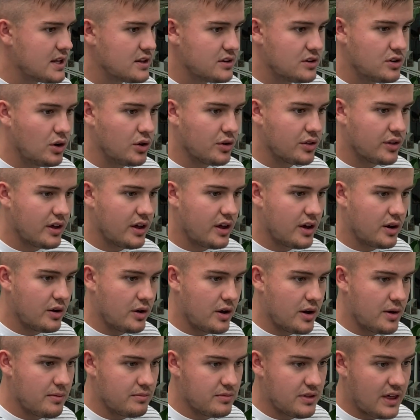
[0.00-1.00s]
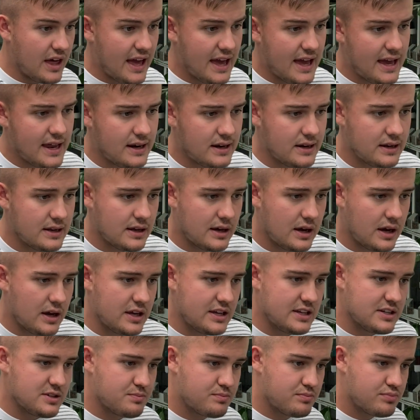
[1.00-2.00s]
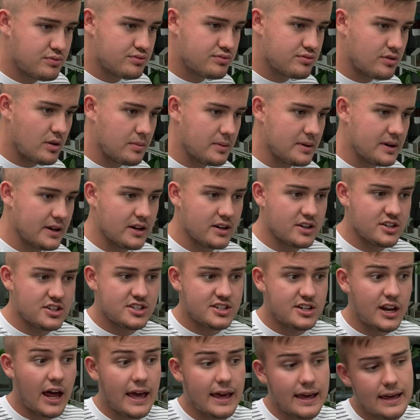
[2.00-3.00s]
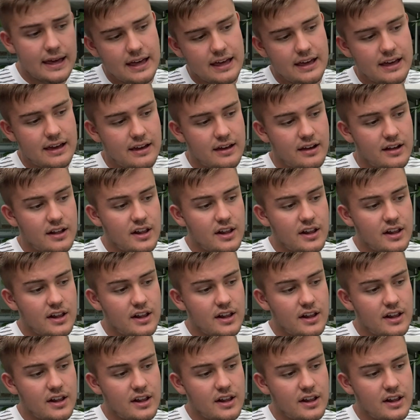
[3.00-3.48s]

The other, the hen, is probably going to stay here